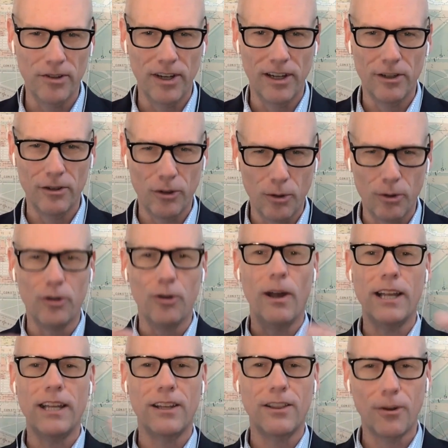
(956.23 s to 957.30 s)
Do I
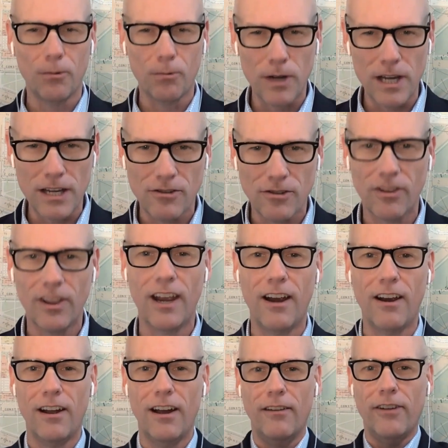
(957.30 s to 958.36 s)
get the reach
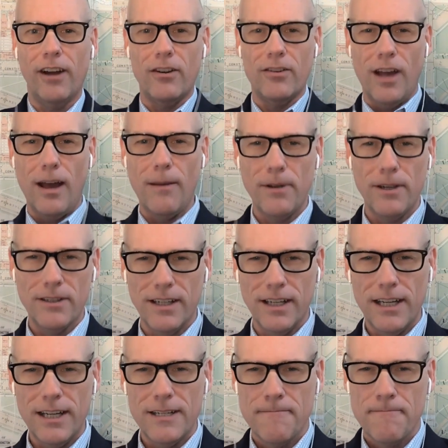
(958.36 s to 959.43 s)
there of our topic today?